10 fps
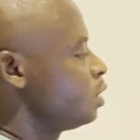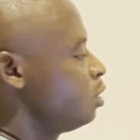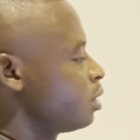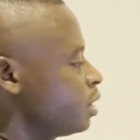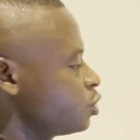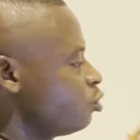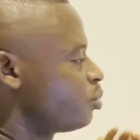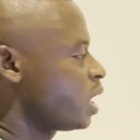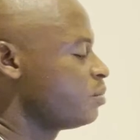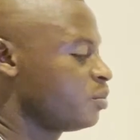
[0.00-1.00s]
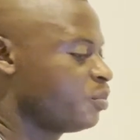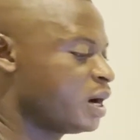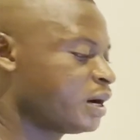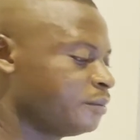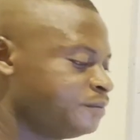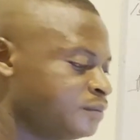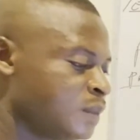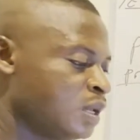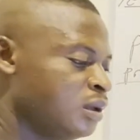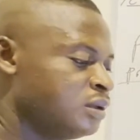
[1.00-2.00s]
Okay, so primary para
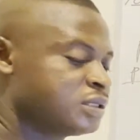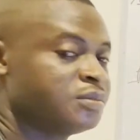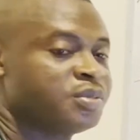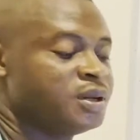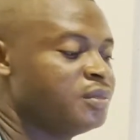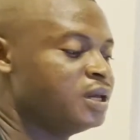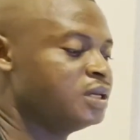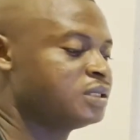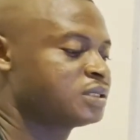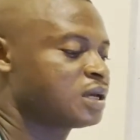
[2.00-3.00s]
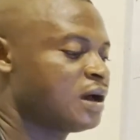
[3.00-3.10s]
simply means